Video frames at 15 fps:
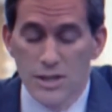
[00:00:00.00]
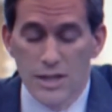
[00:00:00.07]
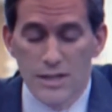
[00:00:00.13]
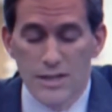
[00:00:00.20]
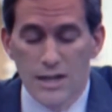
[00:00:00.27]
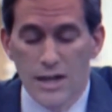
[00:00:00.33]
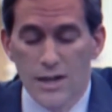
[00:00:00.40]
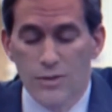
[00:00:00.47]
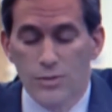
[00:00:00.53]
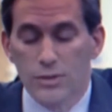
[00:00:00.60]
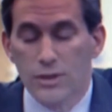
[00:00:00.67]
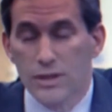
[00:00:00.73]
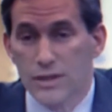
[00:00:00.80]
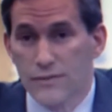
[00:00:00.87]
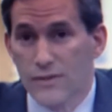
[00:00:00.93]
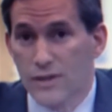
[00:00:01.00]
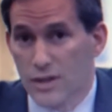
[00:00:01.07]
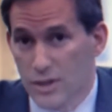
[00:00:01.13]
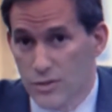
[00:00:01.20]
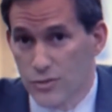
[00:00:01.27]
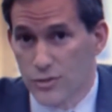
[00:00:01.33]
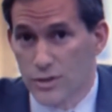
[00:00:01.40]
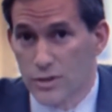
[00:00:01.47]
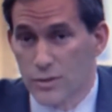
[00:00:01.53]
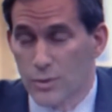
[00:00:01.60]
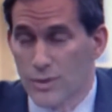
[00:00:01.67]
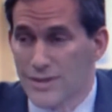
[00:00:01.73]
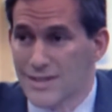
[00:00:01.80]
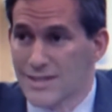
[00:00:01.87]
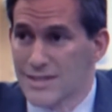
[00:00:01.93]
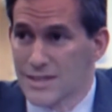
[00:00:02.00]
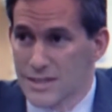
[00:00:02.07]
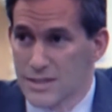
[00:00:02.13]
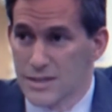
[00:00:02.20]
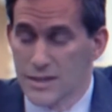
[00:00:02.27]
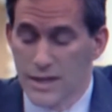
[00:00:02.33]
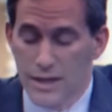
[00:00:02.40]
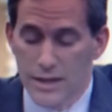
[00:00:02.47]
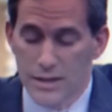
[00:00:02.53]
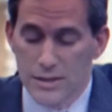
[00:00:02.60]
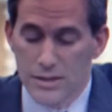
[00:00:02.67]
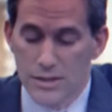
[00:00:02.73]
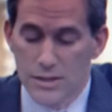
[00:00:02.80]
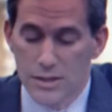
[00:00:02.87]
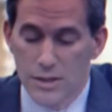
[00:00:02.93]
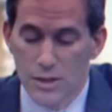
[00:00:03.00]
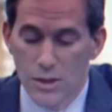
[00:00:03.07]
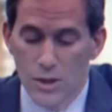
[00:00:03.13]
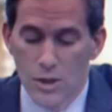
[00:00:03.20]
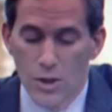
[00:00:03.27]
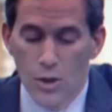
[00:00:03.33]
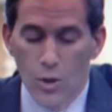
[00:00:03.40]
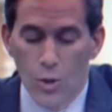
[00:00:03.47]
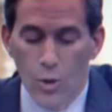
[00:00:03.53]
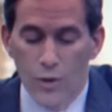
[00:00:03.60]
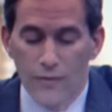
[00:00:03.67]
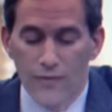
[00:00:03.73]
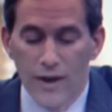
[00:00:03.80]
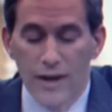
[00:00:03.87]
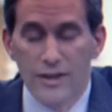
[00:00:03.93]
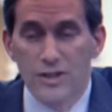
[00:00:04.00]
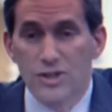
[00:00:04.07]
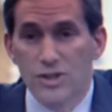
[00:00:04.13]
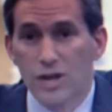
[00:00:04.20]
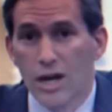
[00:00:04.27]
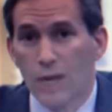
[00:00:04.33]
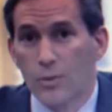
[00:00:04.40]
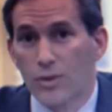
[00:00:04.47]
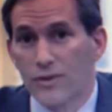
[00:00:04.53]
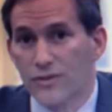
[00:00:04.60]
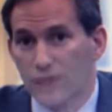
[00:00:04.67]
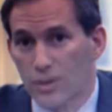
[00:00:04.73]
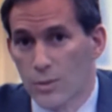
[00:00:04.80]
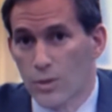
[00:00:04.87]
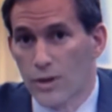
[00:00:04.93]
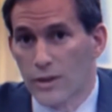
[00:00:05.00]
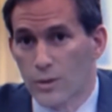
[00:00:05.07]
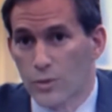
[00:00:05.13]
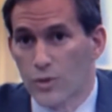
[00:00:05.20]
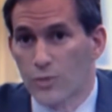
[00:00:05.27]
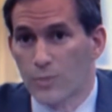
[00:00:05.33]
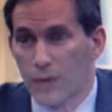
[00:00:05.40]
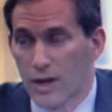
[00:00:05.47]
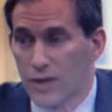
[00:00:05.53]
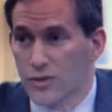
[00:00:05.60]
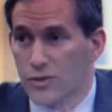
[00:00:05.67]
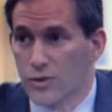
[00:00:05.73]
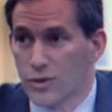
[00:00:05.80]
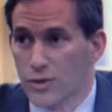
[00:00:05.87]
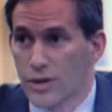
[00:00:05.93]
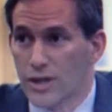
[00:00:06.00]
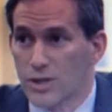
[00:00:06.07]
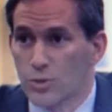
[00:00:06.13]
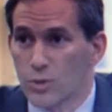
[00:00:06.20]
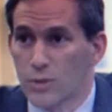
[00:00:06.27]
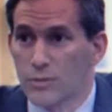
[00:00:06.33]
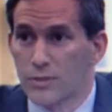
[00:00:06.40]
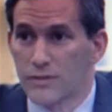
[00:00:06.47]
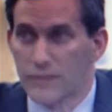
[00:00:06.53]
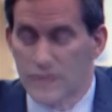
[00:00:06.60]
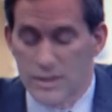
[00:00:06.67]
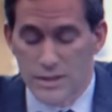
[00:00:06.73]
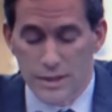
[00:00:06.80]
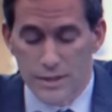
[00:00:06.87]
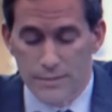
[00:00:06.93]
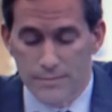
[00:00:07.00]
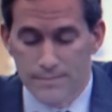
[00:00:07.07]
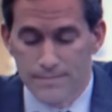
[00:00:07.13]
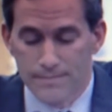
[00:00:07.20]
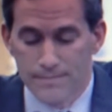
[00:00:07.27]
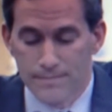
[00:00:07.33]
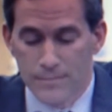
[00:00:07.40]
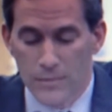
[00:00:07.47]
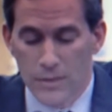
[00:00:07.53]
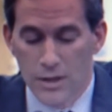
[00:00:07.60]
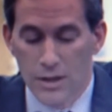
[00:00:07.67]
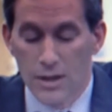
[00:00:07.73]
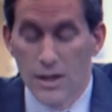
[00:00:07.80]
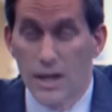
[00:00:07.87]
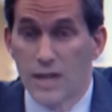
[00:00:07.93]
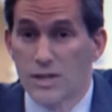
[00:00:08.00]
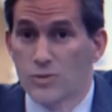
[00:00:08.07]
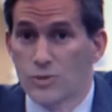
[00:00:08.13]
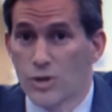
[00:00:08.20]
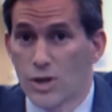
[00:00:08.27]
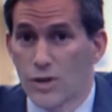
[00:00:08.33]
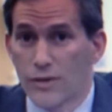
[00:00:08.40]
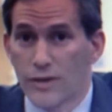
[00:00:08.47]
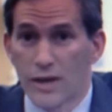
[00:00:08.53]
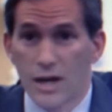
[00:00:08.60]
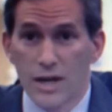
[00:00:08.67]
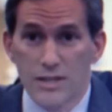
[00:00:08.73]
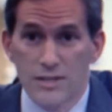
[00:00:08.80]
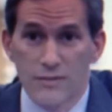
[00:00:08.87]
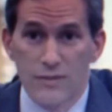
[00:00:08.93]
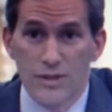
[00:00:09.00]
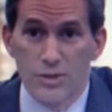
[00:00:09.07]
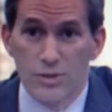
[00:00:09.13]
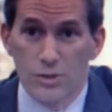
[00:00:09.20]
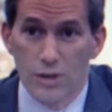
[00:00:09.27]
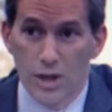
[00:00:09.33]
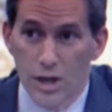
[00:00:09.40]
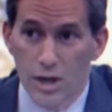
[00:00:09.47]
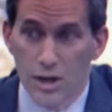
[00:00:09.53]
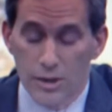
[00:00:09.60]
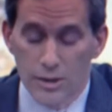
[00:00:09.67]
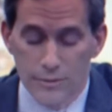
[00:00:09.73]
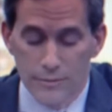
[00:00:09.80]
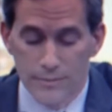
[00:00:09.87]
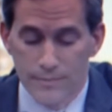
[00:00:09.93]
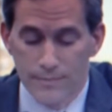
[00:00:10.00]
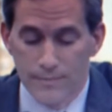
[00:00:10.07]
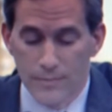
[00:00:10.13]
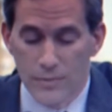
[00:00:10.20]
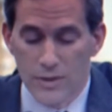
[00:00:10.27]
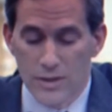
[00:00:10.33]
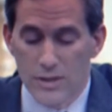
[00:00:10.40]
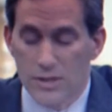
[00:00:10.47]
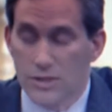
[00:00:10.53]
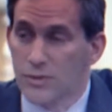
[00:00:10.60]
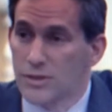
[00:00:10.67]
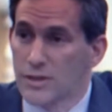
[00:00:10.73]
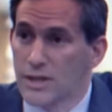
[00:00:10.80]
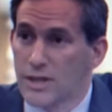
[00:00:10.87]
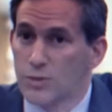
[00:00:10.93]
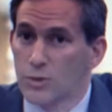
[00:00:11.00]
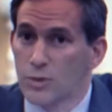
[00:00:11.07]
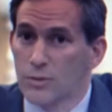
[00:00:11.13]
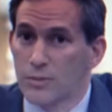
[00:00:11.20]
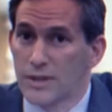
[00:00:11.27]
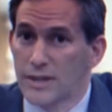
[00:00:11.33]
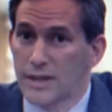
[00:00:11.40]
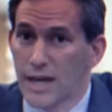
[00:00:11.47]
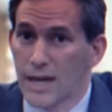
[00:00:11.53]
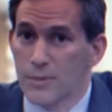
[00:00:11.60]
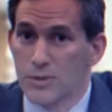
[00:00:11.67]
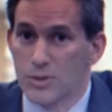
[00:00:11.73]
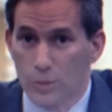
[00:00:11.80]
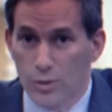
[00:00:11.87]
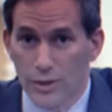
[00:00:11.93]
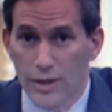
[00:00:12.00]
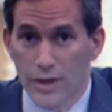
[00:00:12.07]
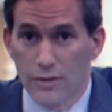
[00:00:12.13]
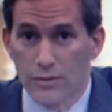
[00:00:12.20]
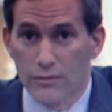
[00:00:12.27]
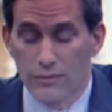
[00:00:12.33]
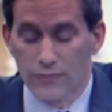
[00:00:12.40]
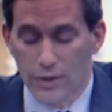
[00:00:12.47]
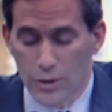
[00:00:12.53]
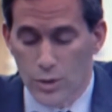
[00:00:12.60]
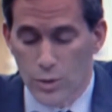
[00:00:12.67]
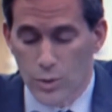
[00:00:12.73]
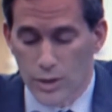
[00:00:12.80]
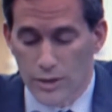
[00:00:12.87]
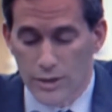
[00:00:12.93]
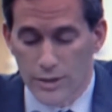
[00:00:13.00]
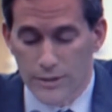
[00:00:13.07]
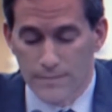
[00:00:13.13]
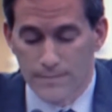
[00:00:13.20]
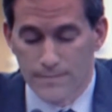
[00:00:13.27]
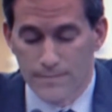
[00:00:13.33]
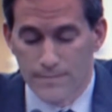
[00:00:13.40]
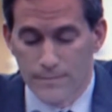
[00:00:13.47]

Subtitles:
she has to either leave the country within 60 days or find a job with someone that will sponsor her H-1B visa. As you know, the odds of this are long. This year, the H-1B cap sold out very quickly.